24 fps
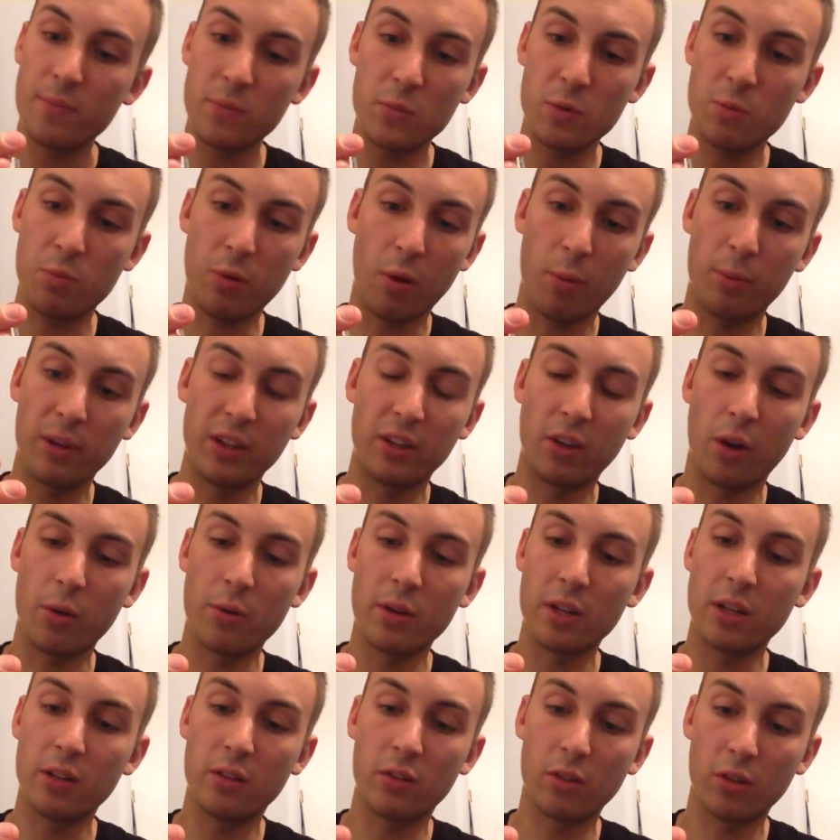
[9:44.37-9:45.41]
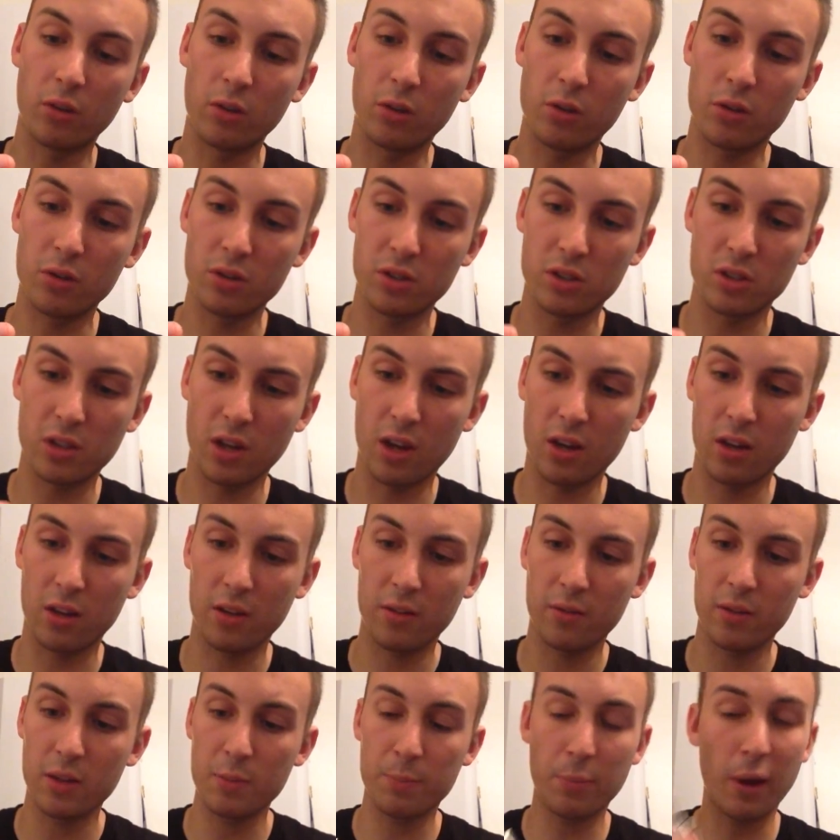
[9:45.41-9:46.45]
You probably don't need to, because
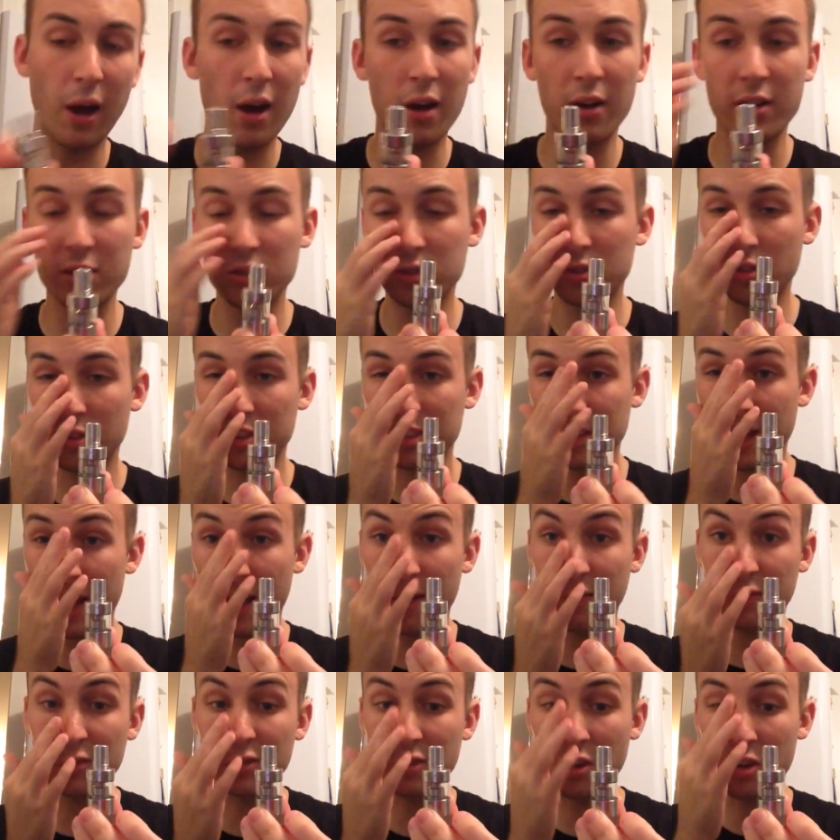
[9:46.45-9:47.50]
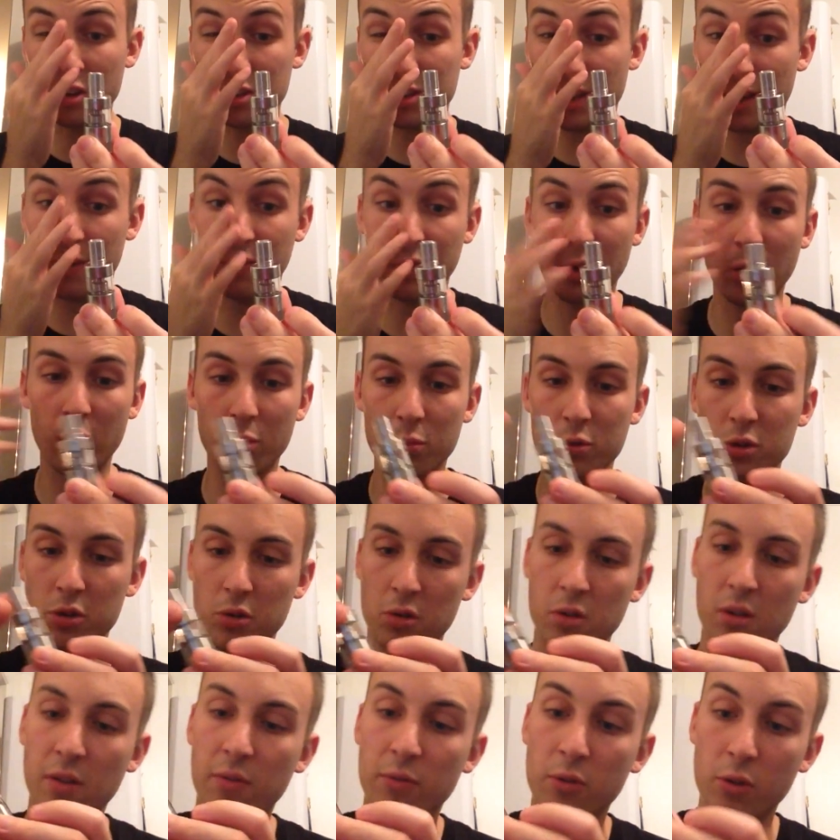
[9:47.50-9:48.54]
but it's nice to have. It's nice to have that
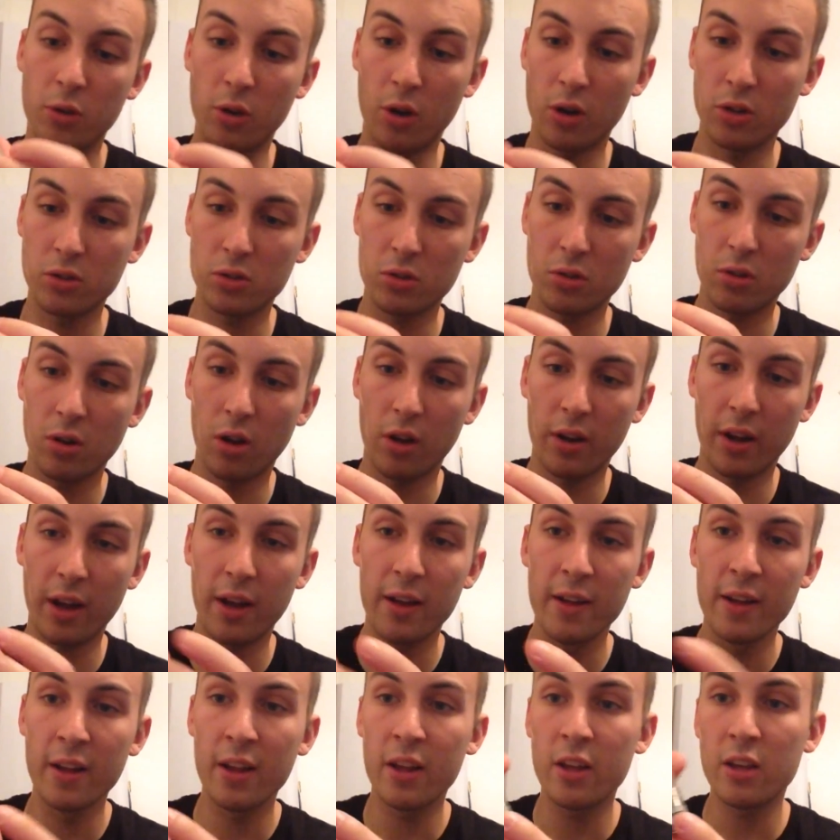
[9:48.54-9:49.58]
option if you guys do like that.